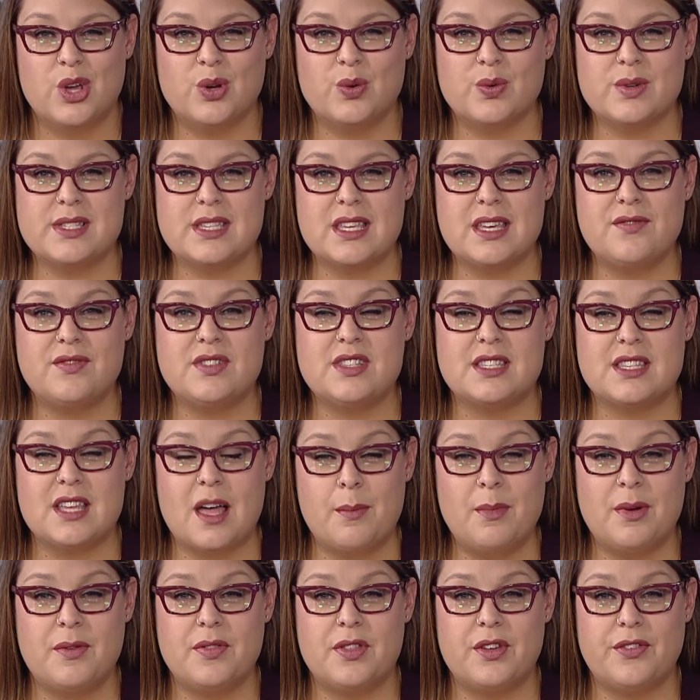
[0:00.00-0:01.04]
who received
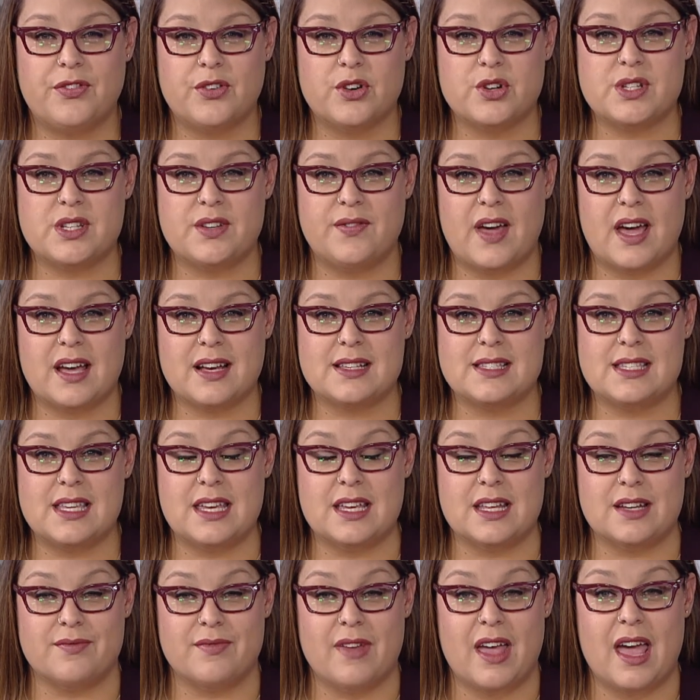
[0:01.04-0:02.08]
some of the first
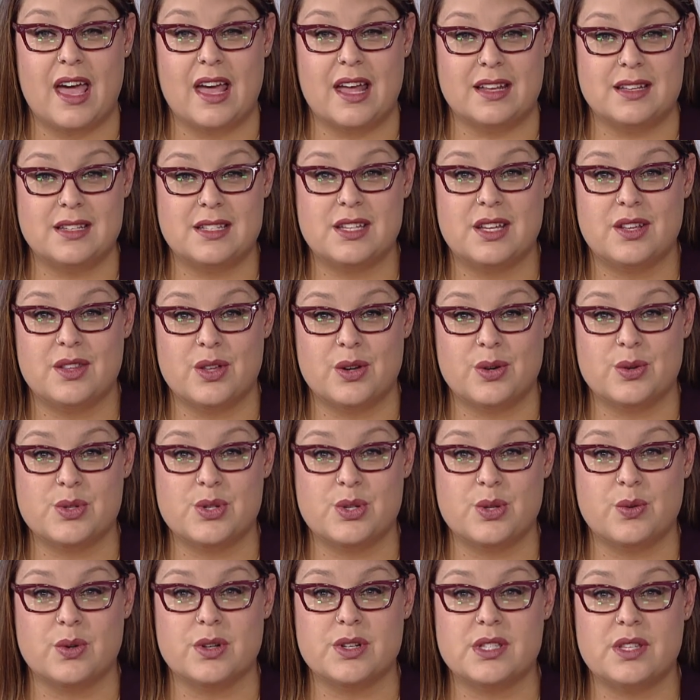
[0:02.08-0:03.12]
vaccine and
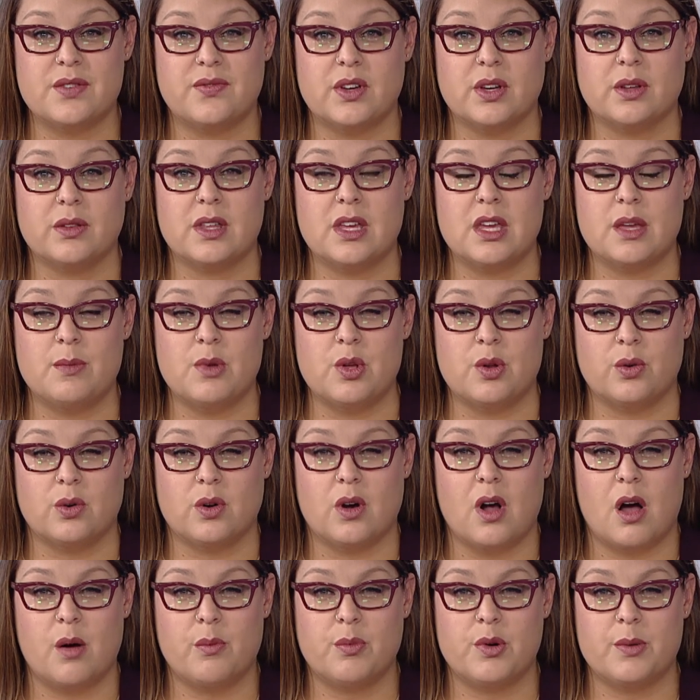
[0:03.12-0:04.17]
those who are severely
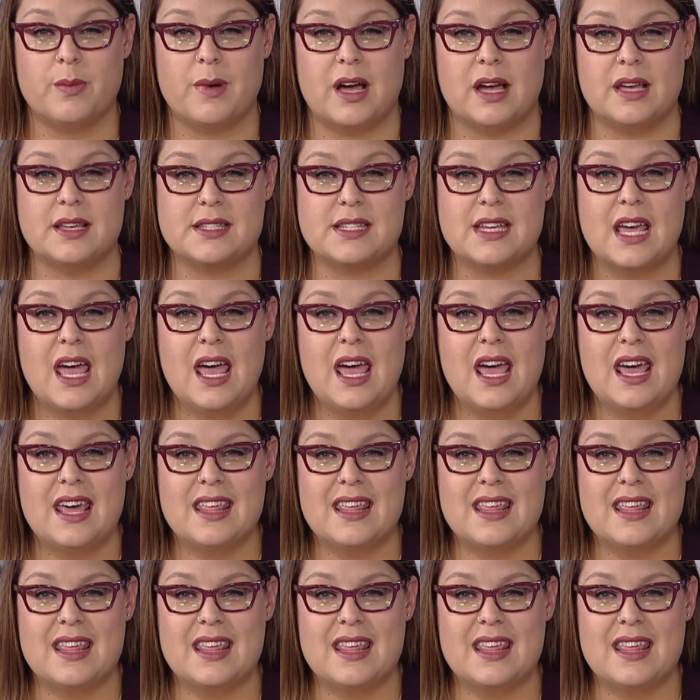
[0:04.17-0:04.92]
immunocompromised.